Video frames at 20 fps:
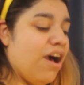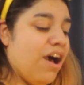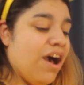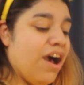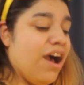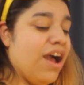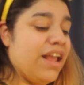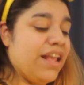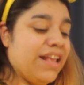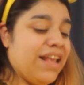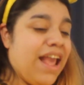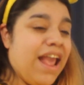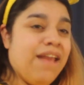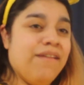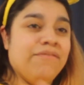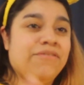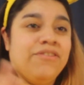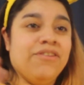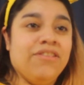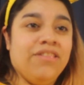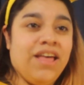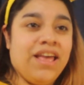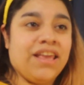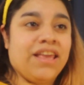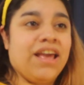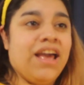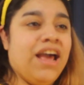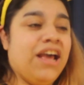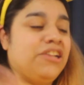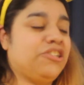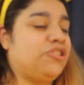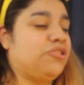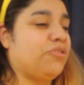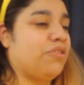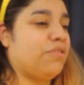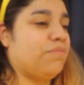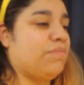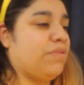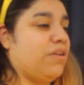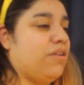I came to like
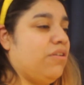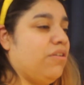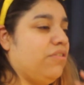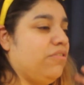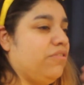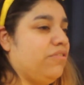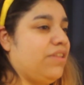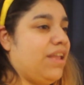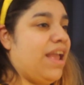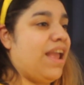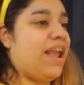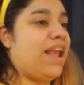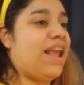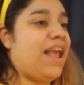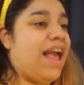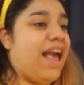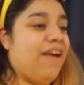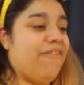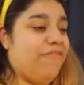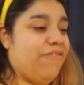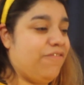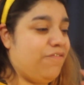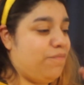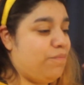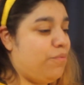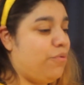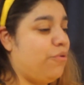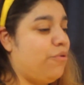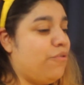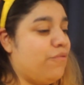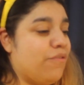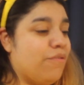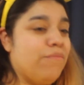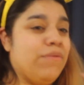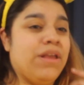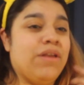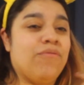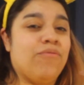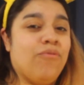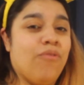ASTRO because they have proven
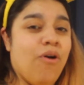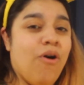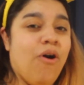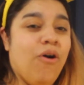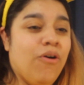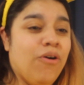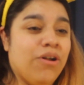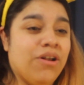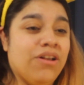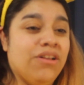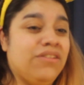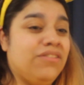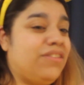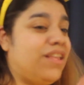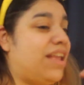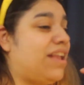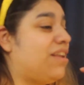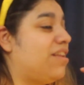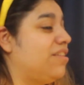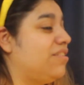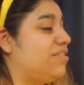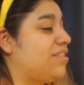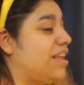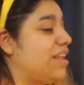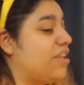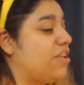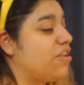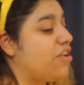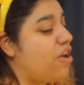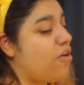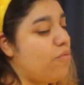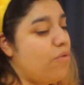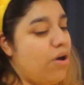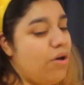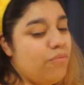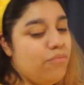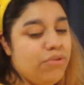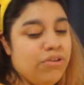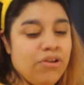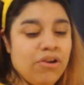me wrong. Because they can say, you know
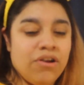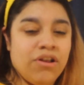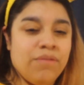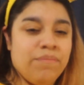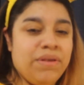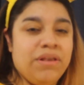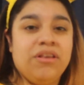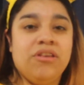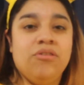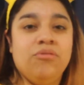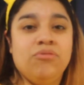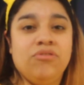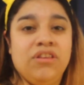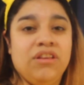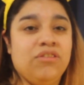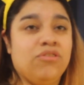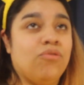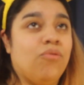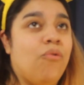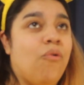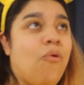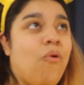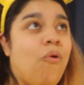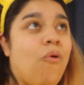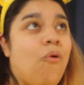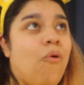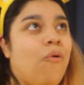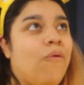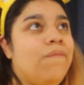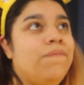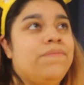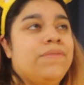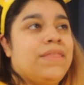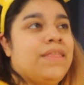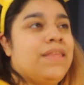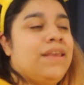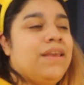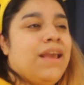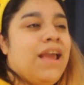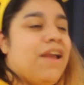what, we're not going to be cutesy or
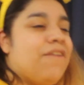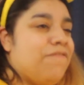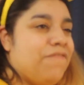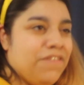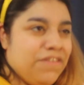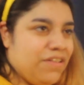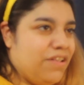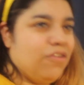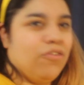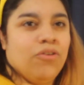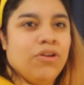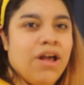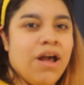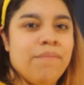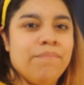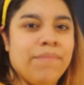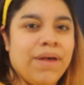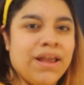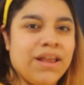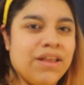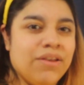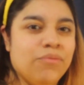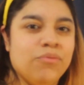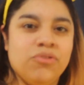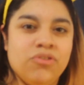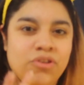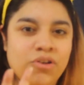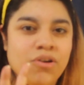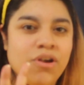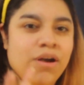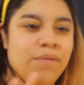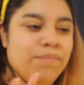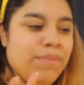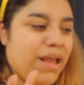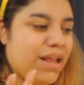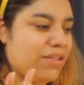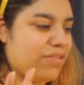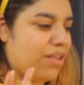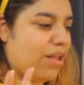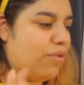every single comeback. It was two
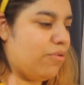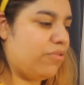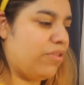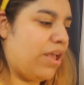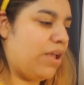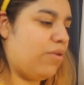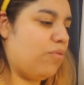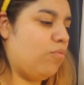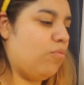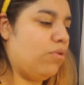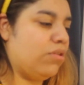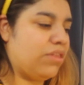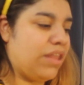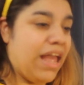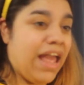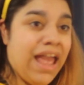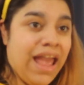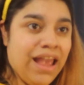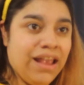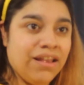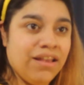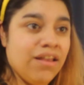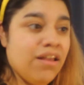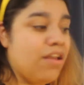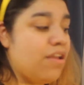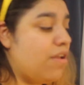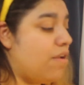comebacks and I was like, what the heck.